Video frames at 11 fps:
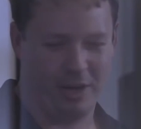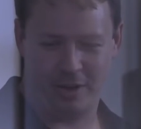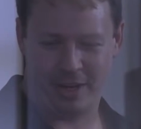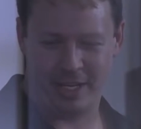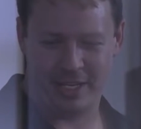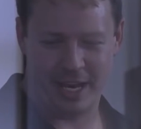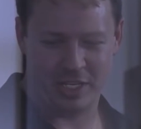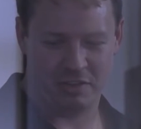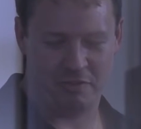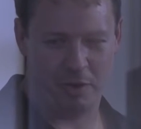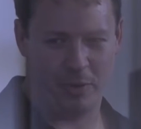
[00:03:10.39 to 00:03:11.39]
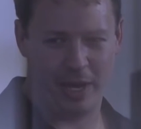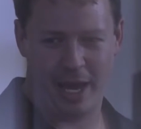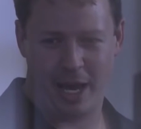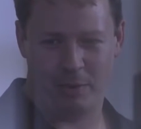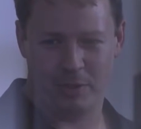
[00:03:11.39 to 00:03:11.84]
It's advantageous
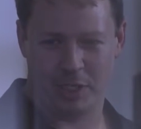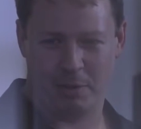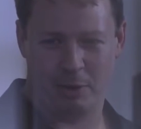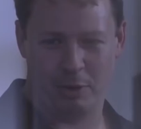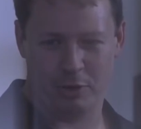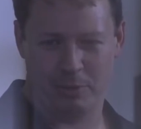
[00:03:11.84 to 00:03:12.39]
for individuals